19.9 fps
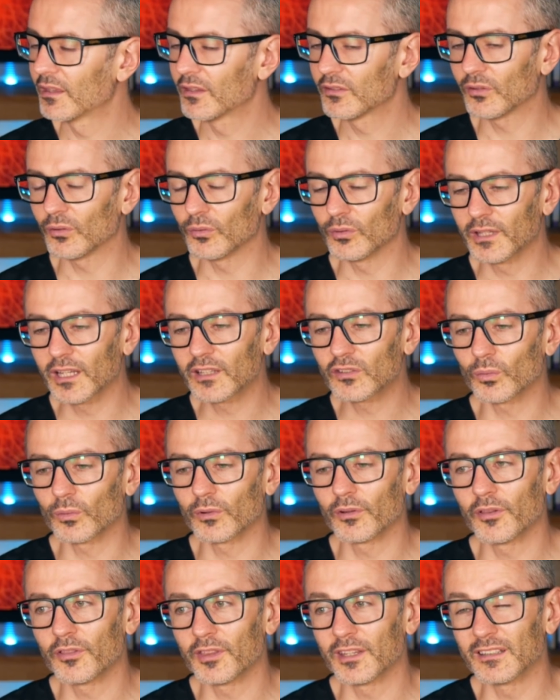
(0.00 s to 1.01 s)
So that's one
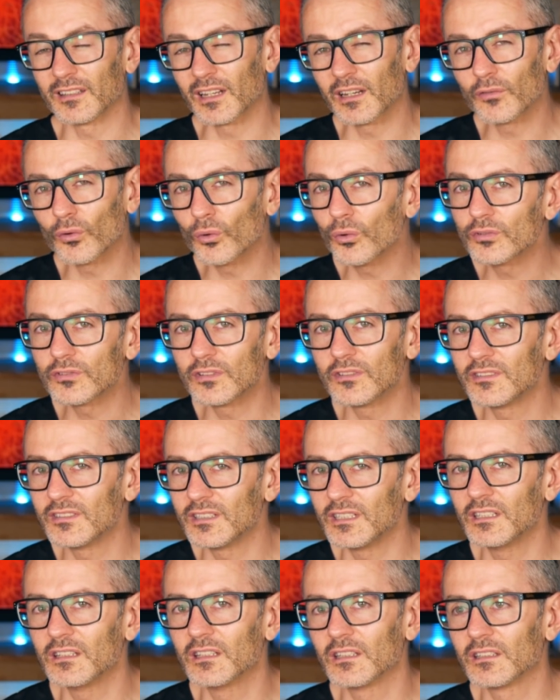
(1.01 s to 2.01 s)
of the things. And I've also
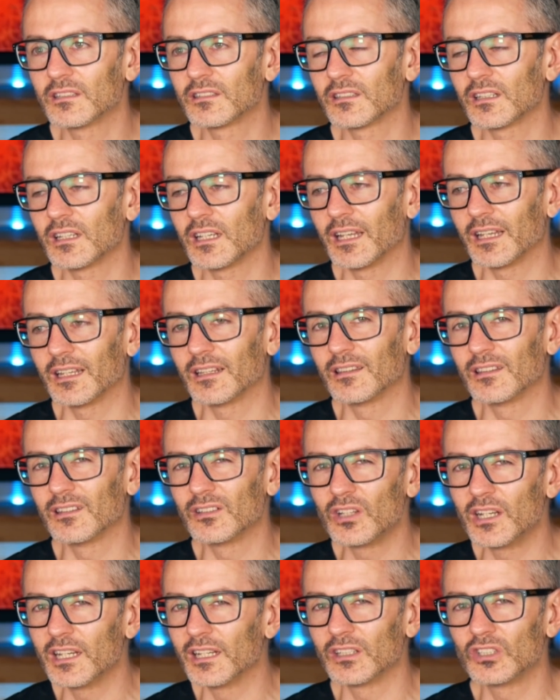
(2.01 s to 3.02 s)
seen this in
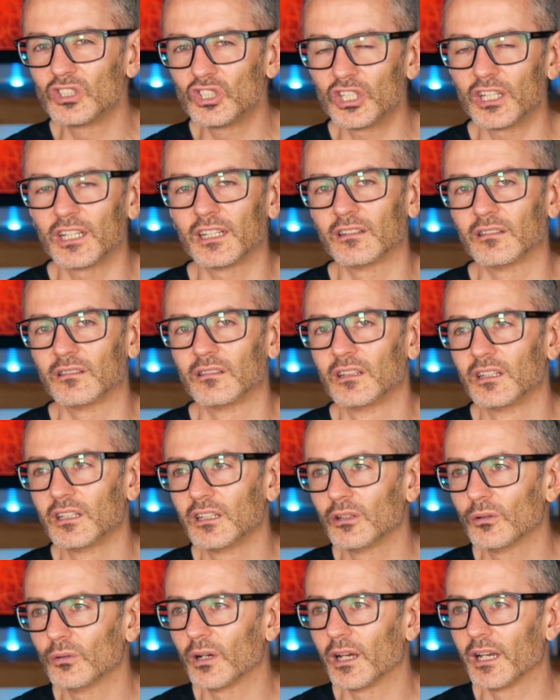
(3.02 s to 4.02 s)
a chin,
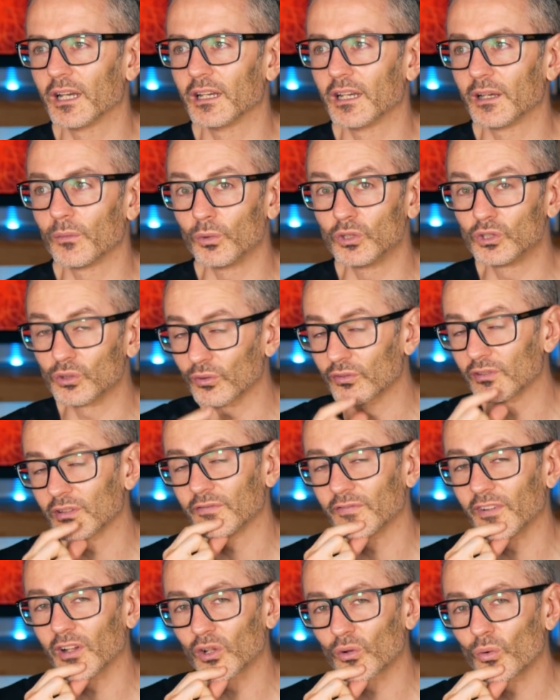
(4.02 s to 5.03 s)
which also
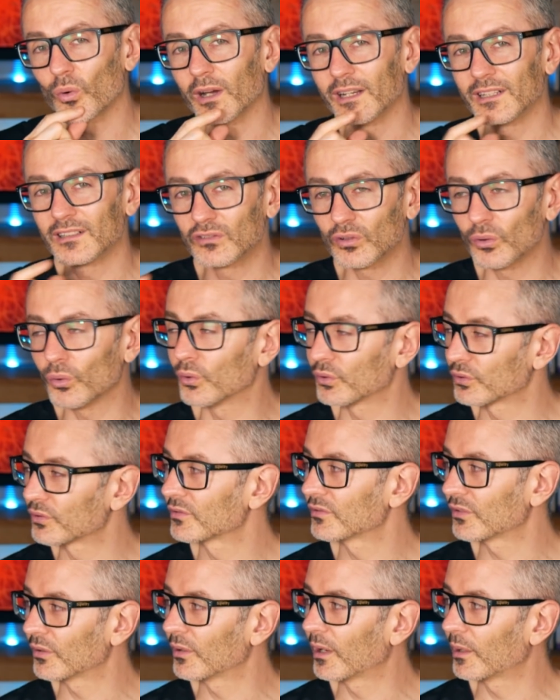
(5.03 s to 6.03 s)
felt quite taut.
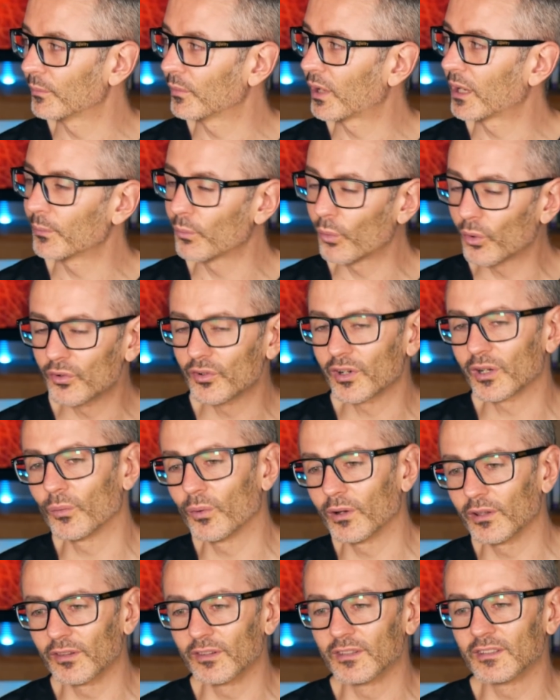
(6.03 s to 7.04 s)
So I'm wondering
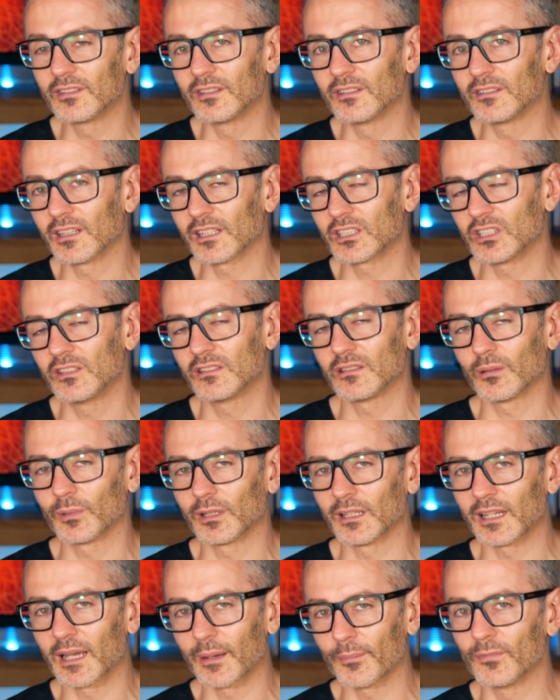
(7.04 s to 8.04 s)
whether this is actually
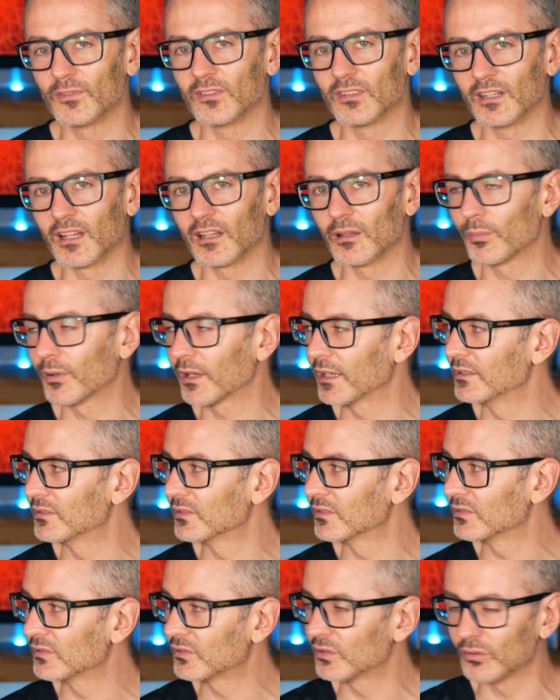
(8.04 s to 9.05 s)
something that happens in other
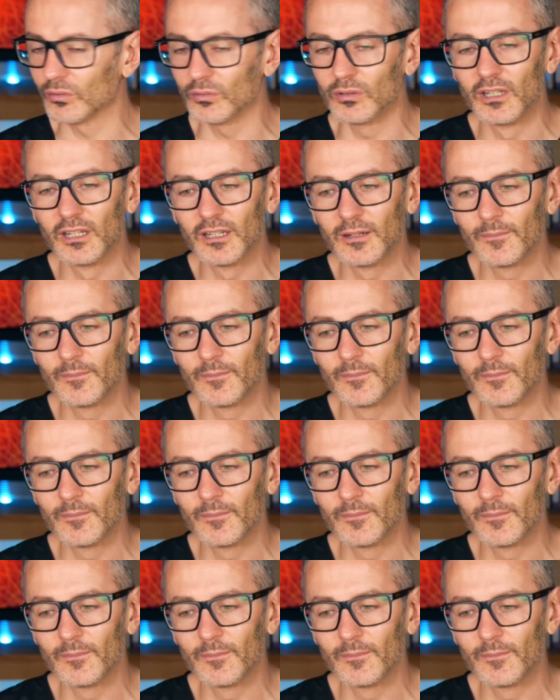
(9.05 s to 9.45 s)
places too.